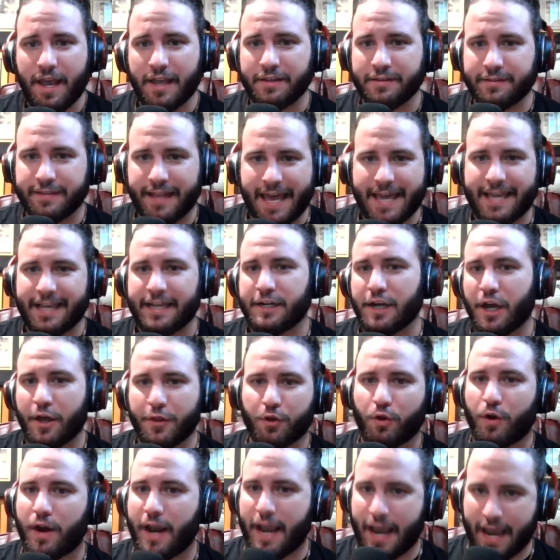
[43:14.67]
and laying
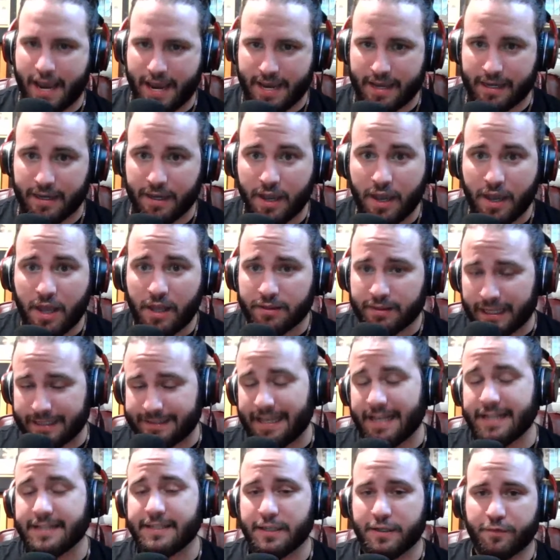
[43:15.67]
another egg
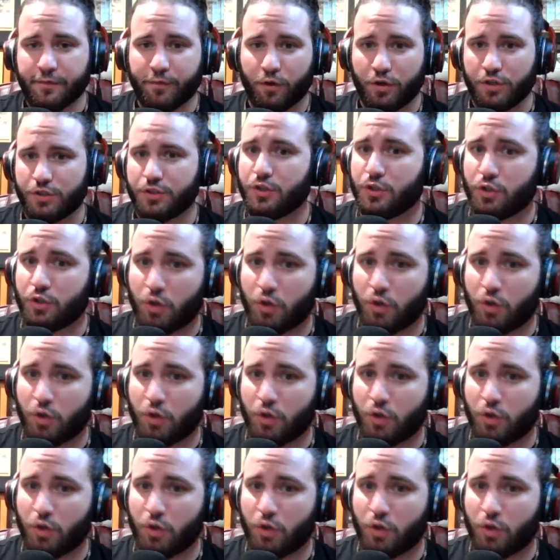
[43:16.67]
like they did versus